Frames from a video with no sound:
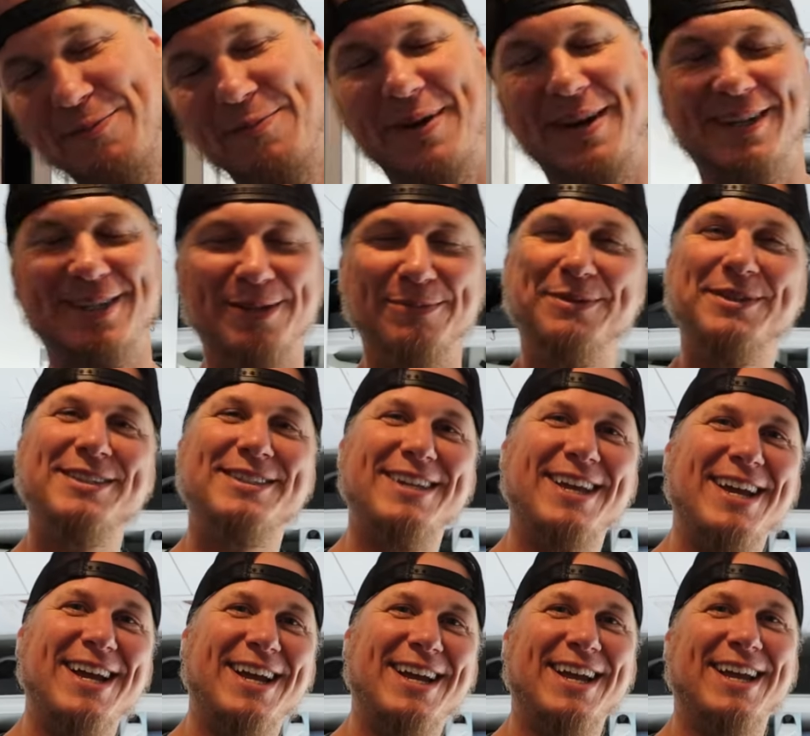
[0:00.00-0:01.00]
makes a
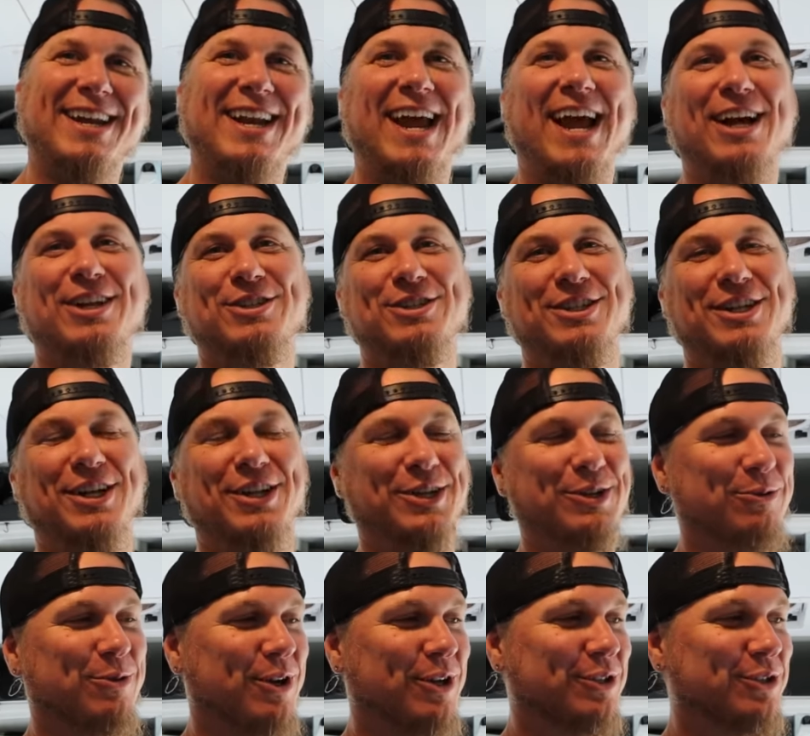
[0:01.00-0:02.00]
mistake and
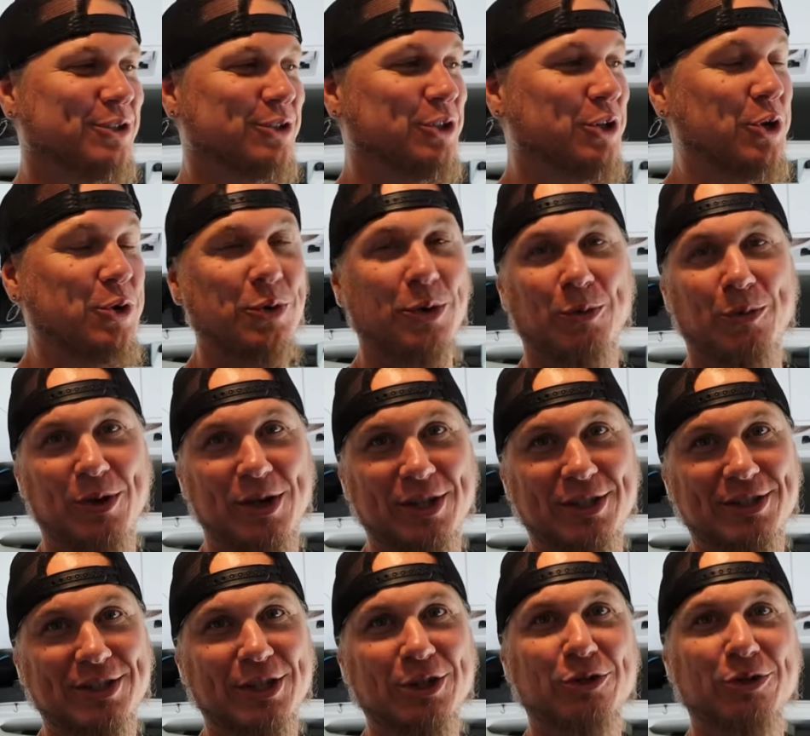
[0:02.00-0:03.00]
accidentally runs two at
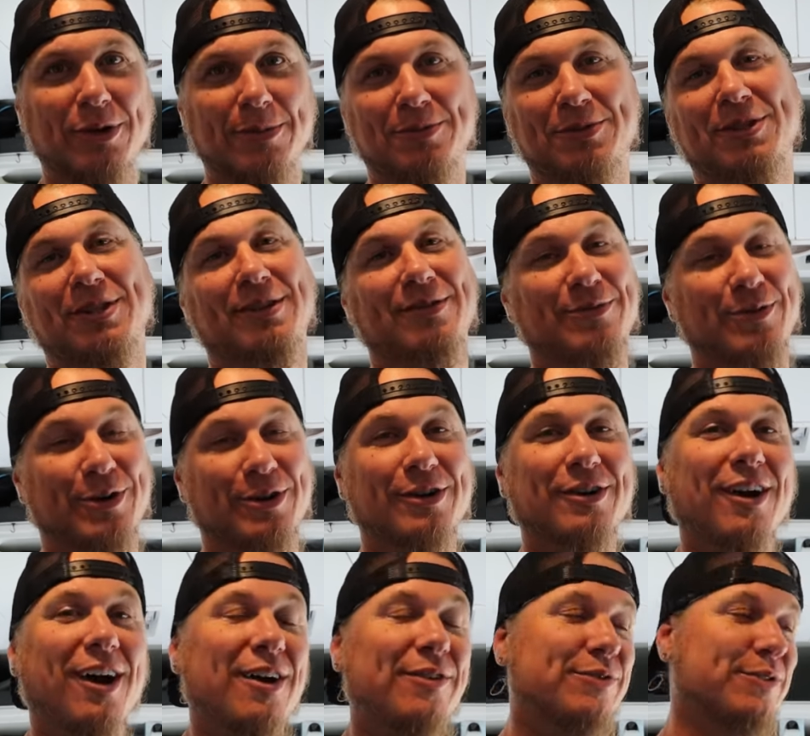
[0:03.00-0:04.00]
once and trips the
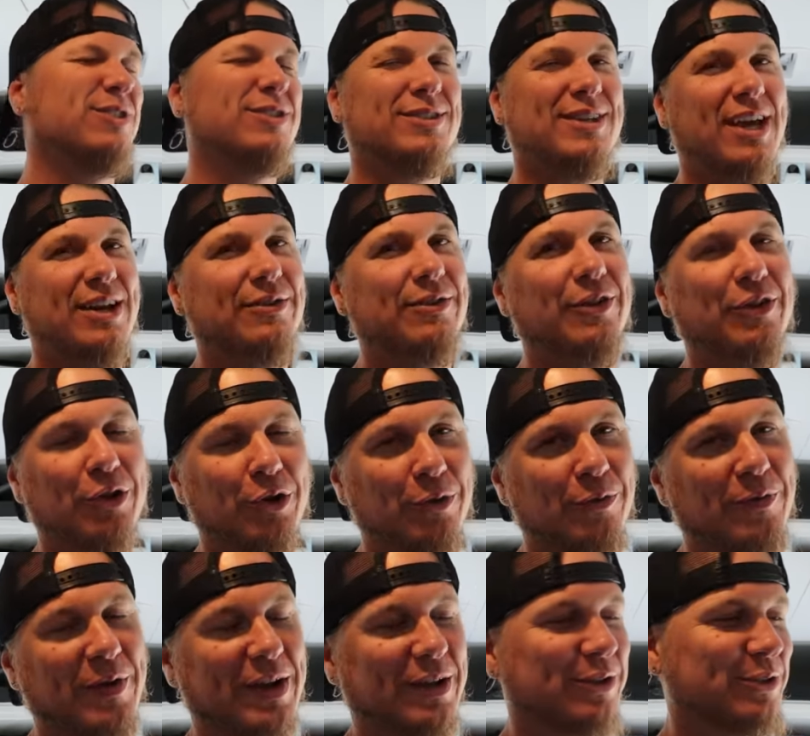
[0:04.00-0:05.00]
inverter off. So this is kind of a little
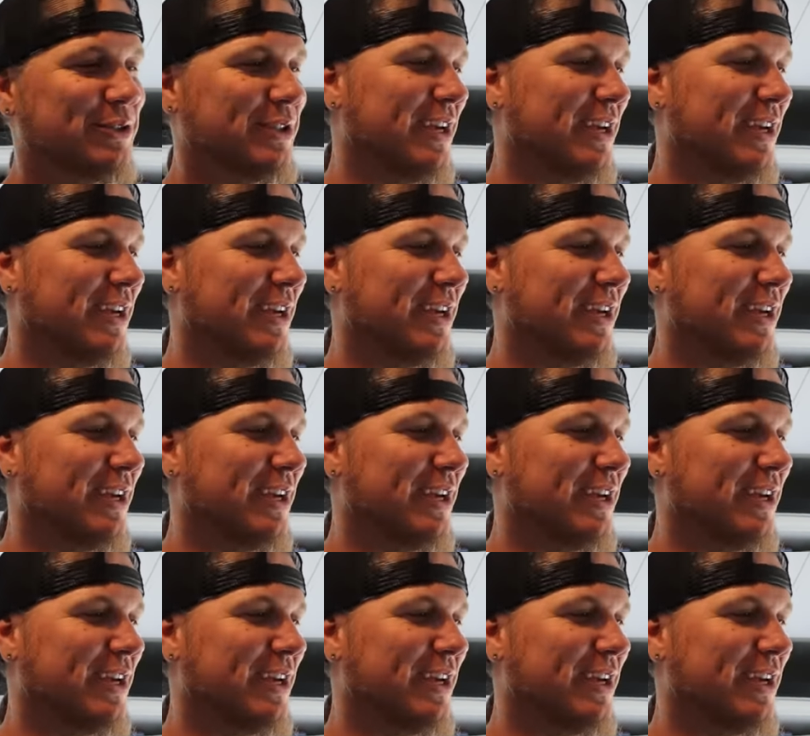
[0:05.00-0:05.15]
fail